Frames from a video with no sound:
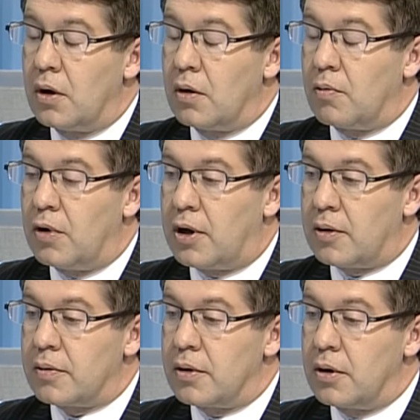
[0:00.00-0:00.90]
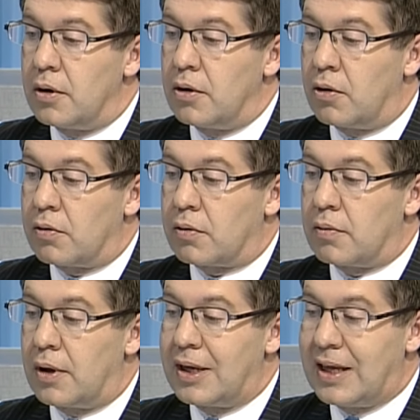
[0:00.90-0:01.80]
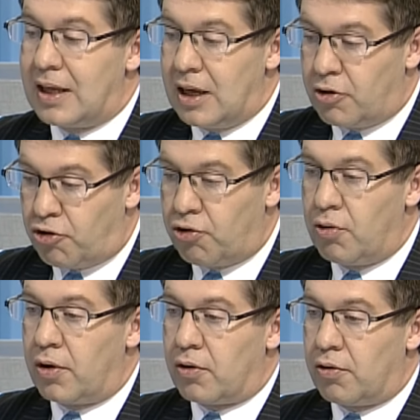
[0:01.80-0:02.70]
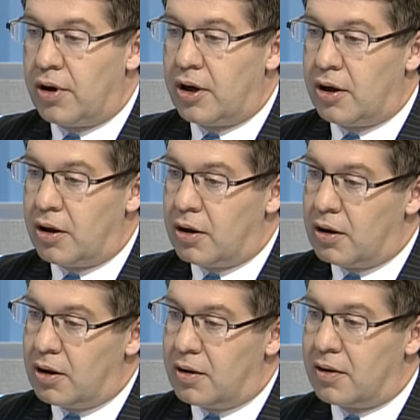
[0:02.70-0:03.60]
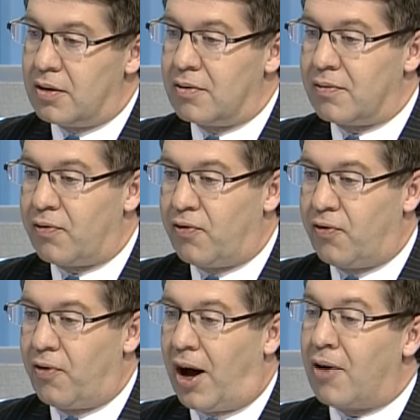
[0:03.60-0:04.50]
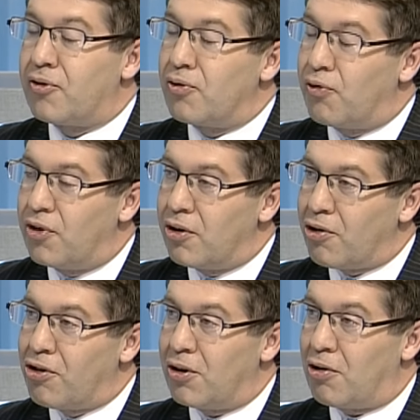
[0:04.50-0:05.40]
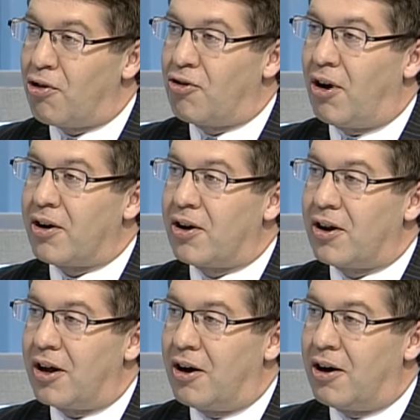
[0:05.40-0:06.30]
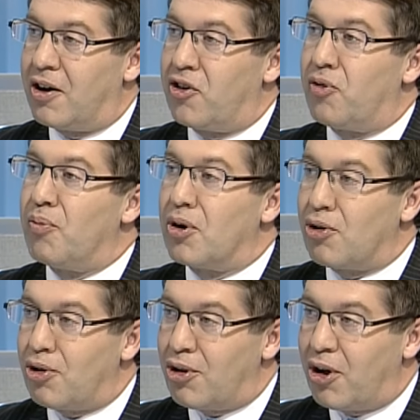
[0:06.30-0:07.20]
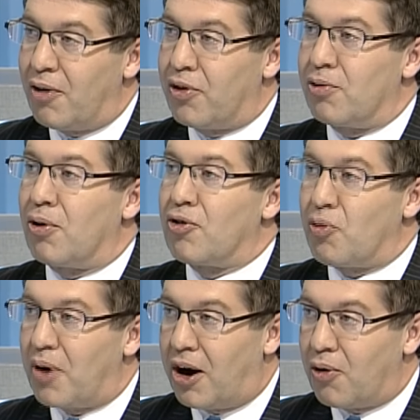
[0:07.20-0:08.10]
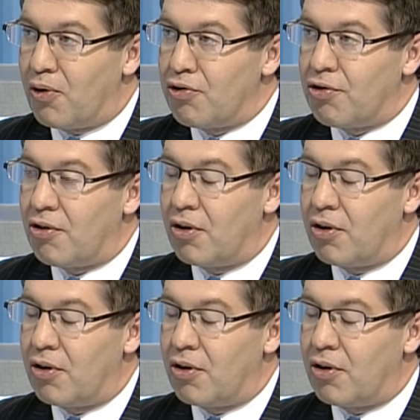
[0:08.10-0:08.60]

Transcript: Well, it's true that Korea often feels that it's stuck in the middle of the larger powers.